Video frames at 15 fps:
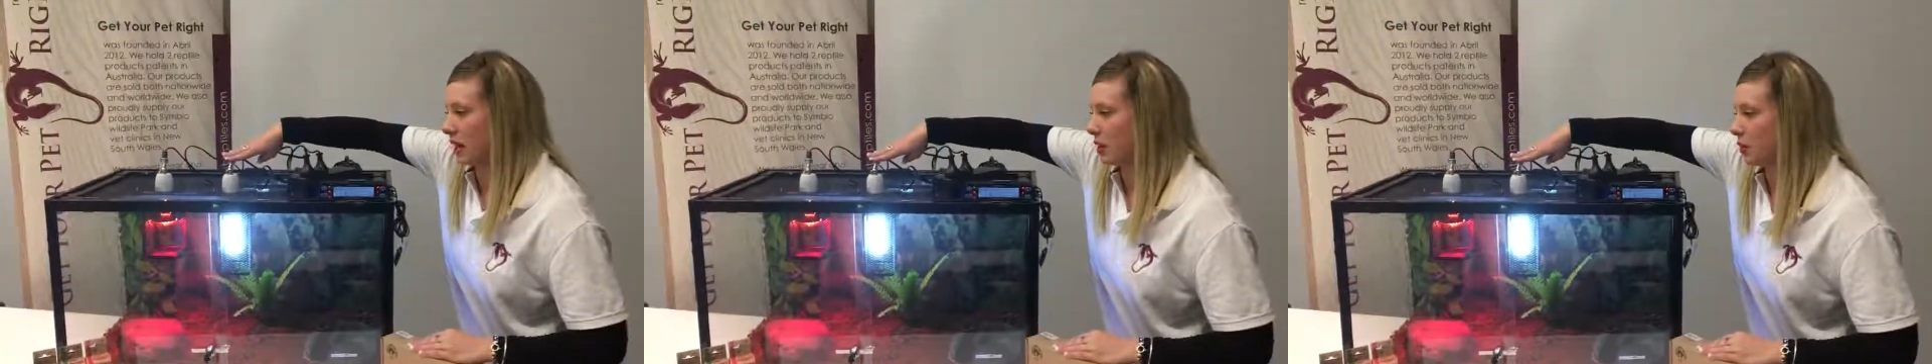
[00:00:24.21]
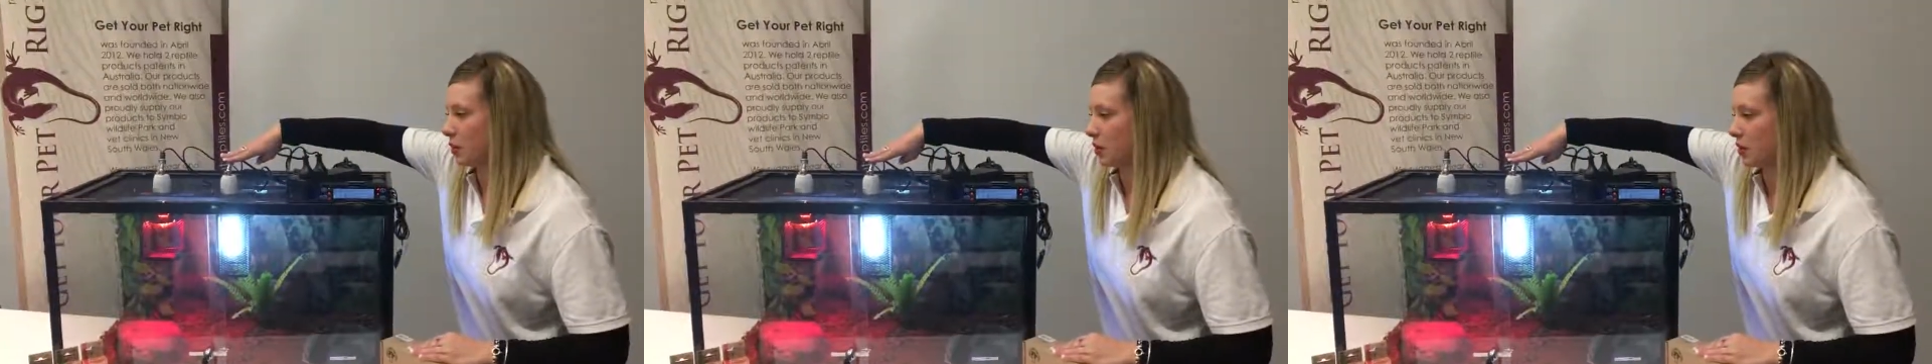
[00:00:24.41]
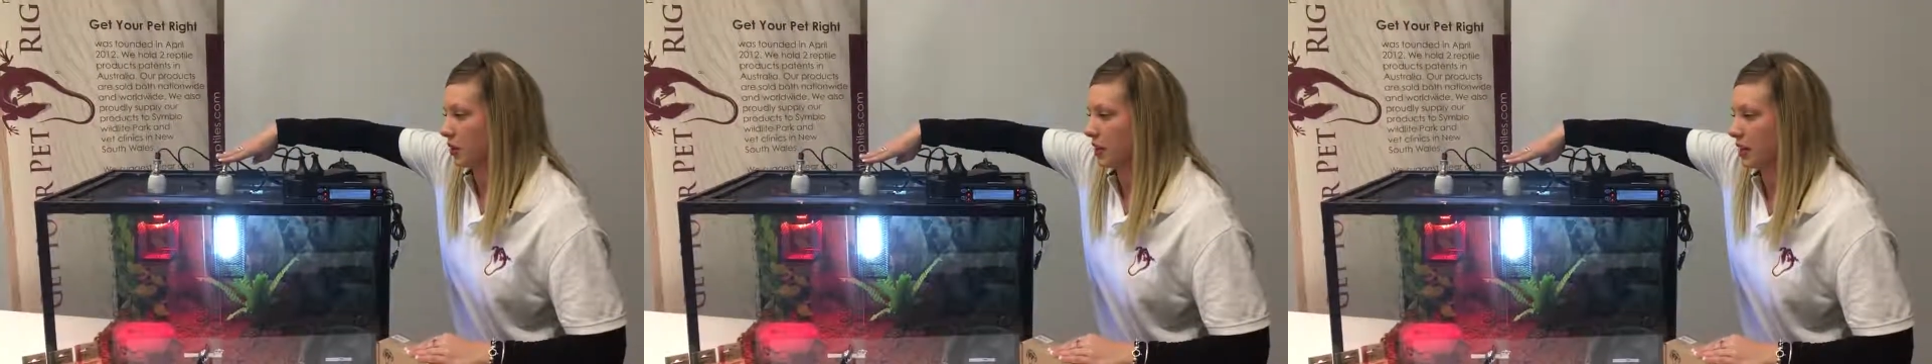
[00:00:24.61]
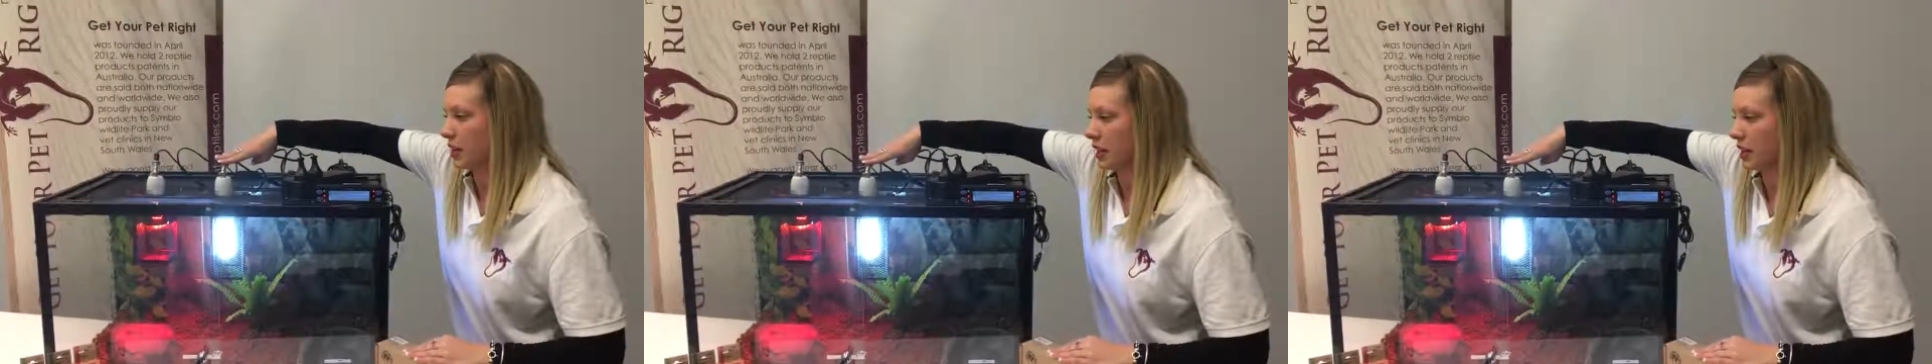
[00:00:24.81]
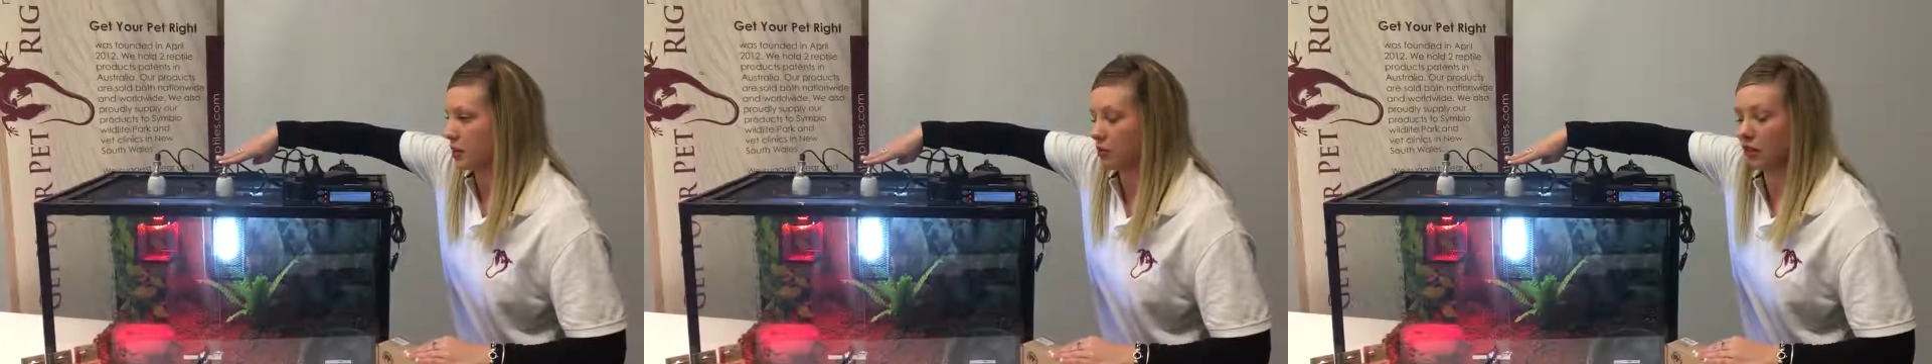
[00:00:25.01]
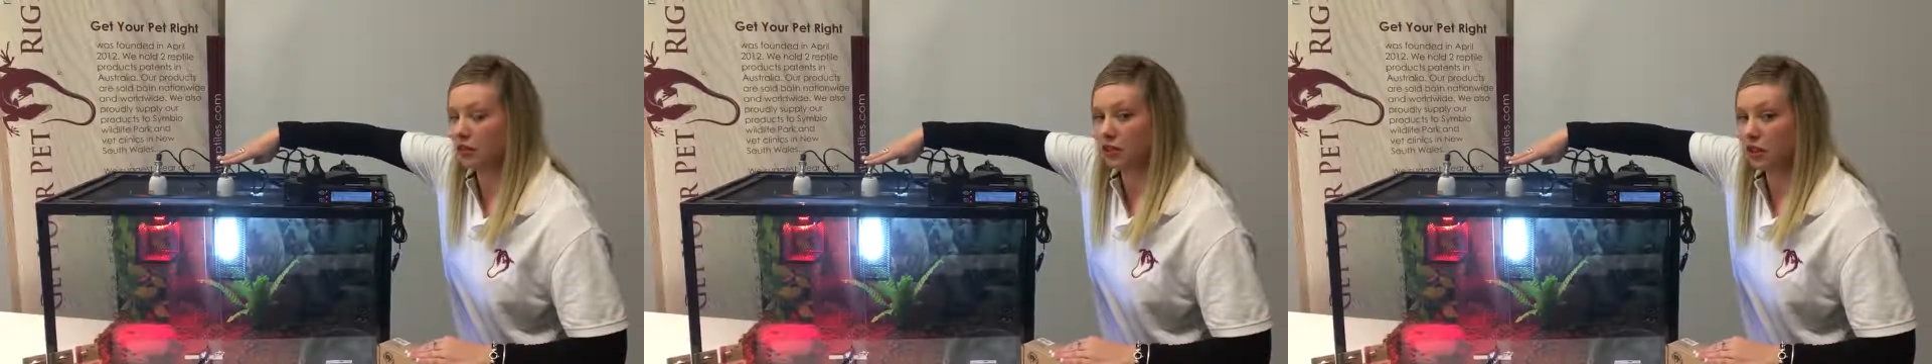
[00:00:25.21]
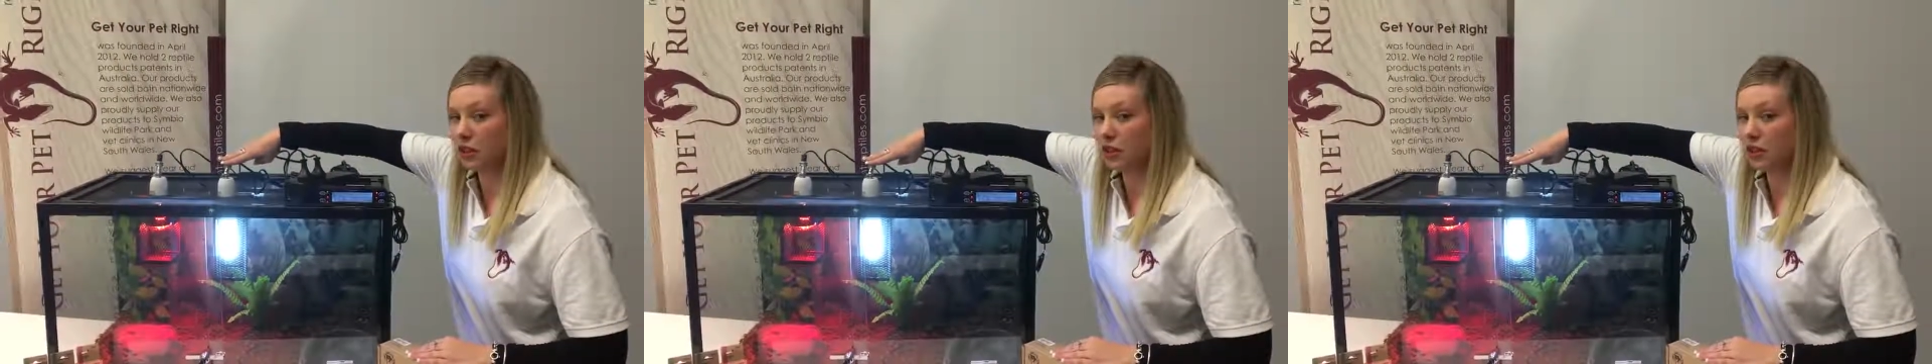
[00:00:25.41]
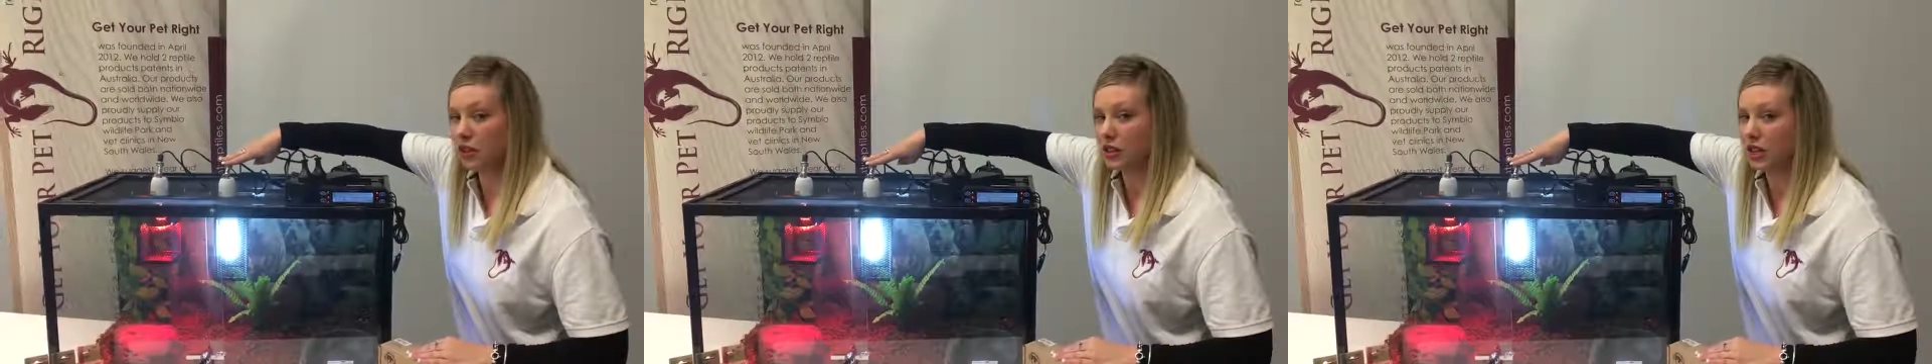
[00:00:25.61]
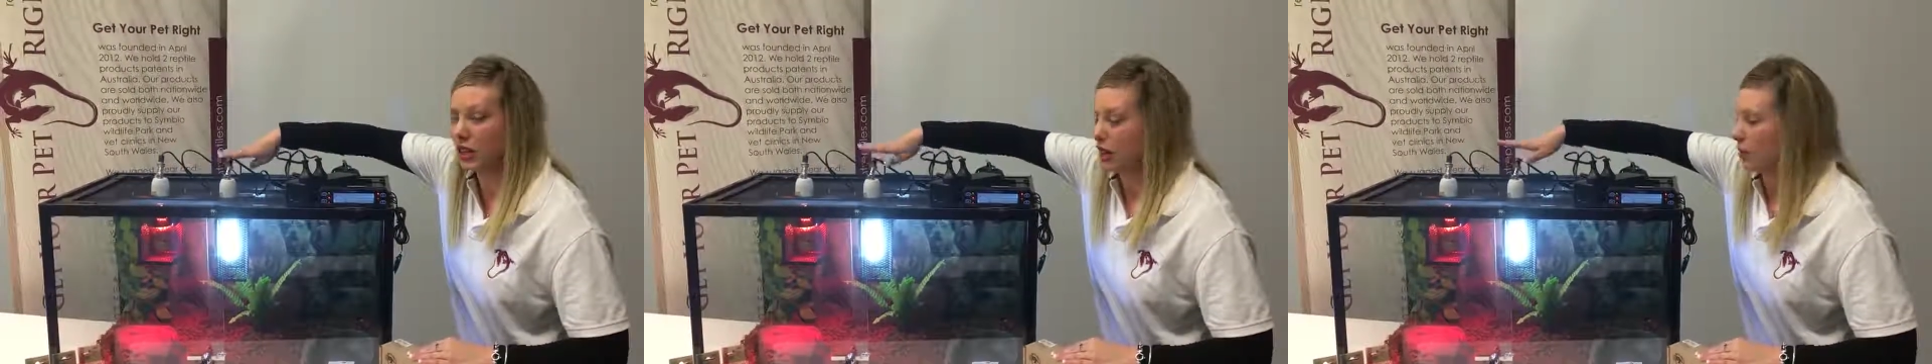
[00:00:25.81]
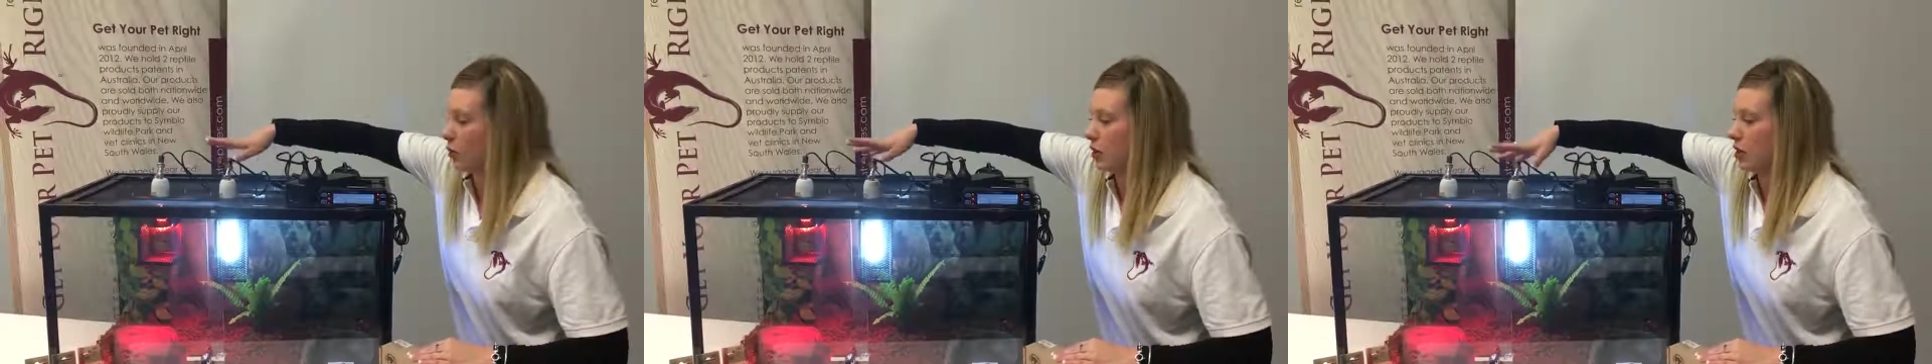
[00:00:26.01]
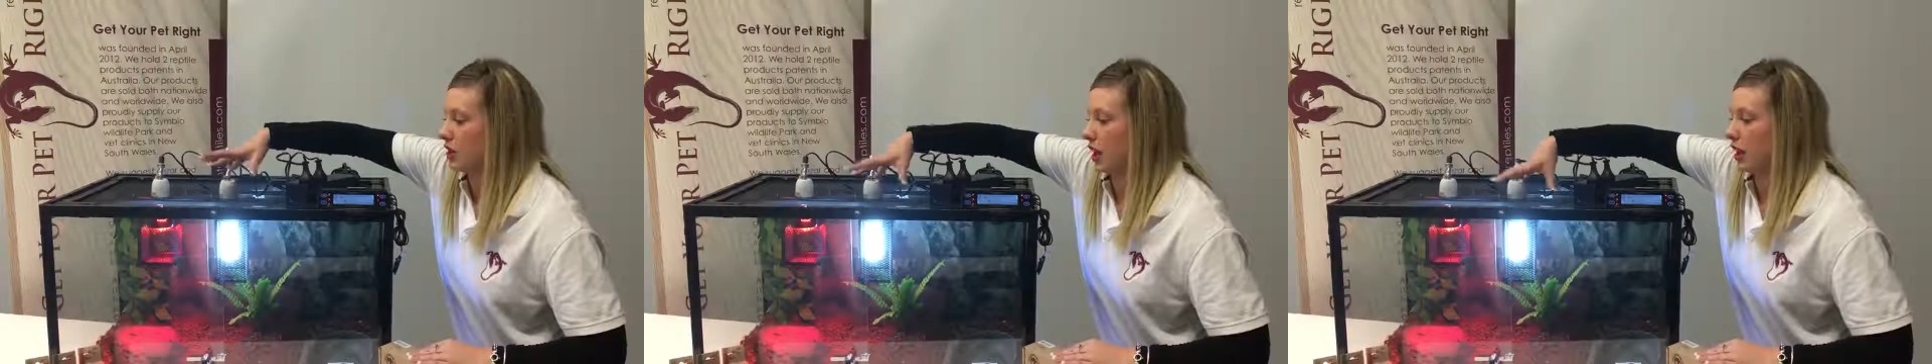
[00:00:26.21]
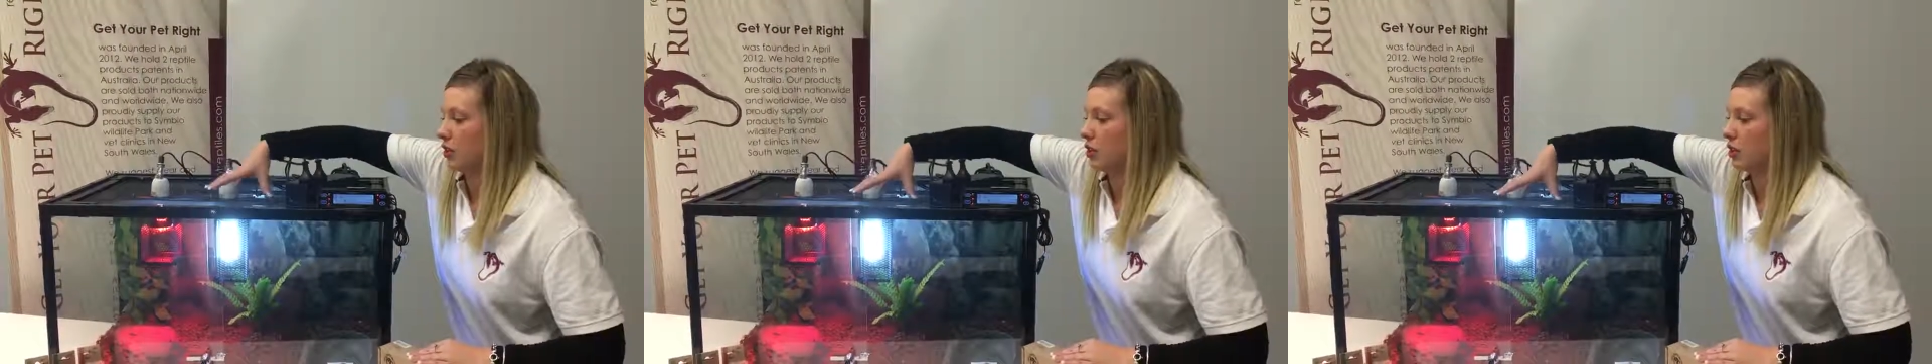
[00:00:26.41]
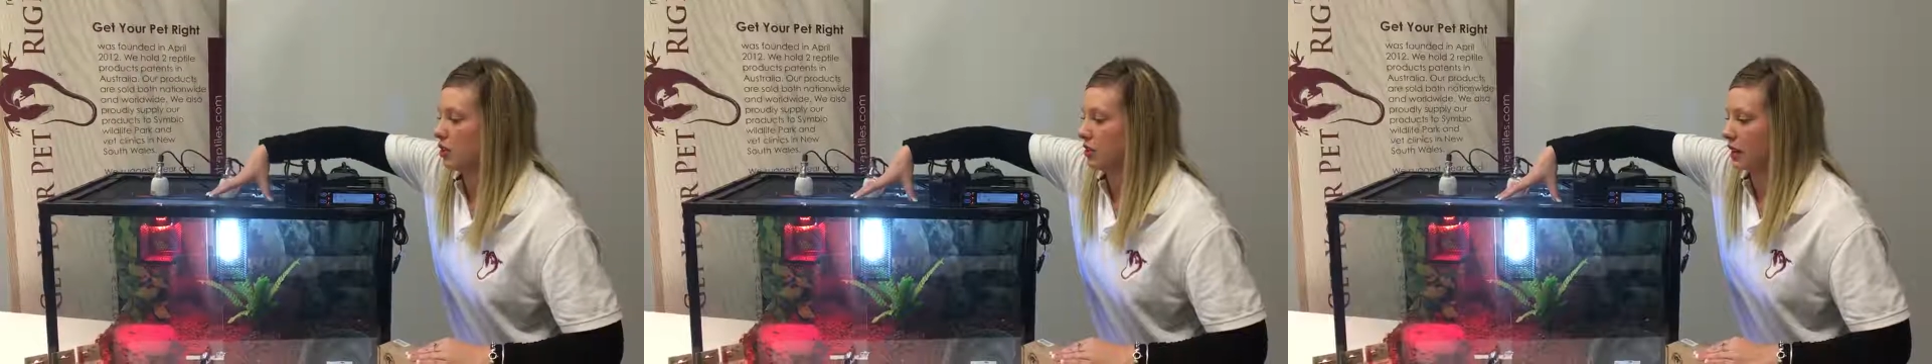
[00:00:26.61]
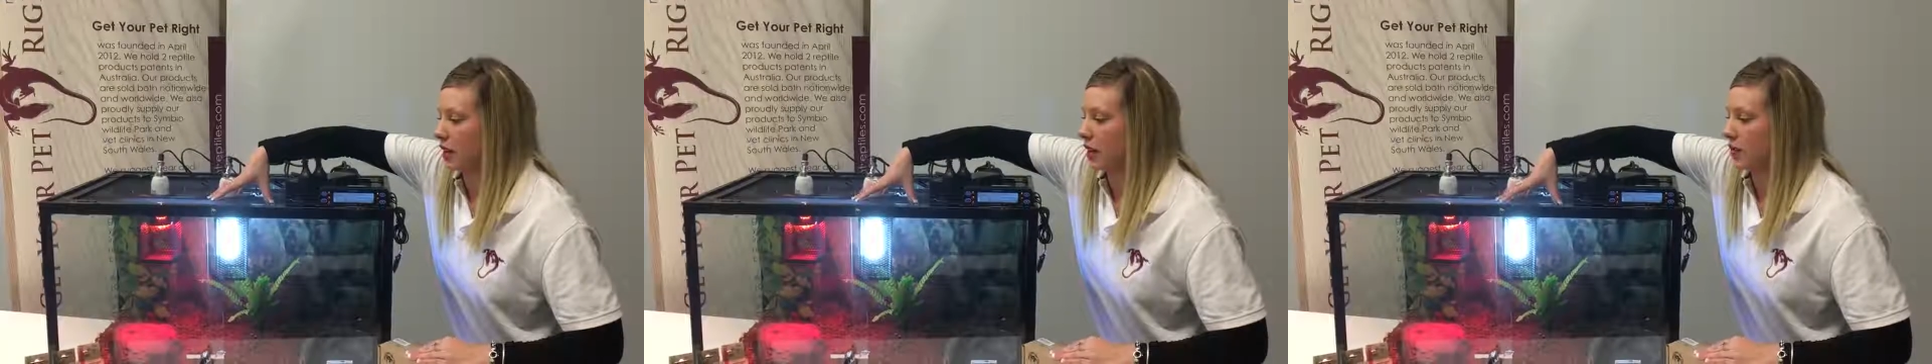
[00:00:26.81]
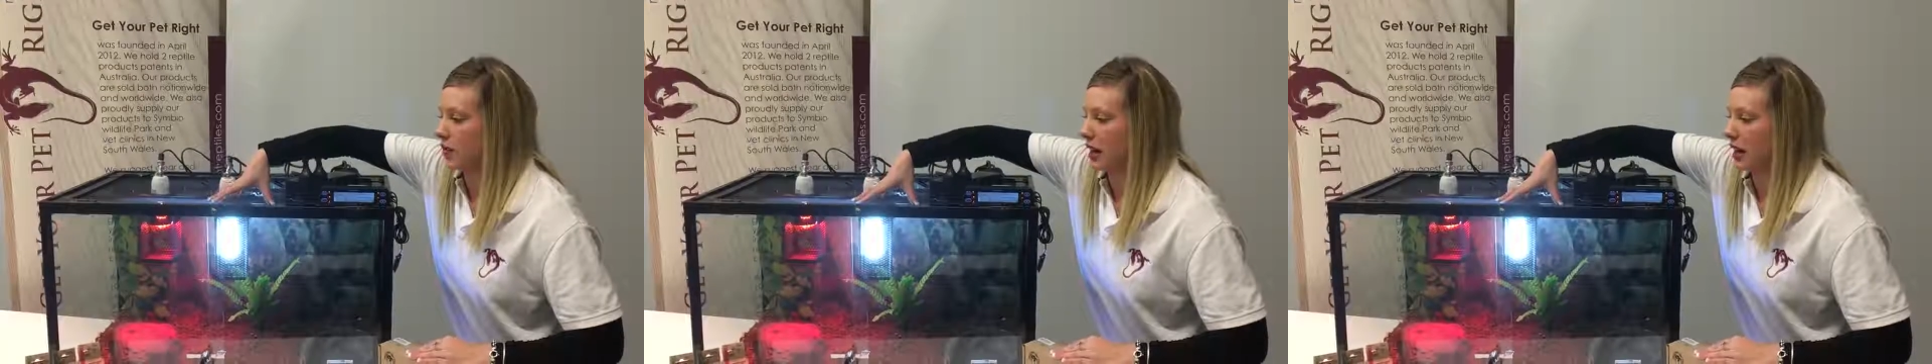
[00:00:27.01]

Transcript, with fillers: angle sockets as we've used or you can use um,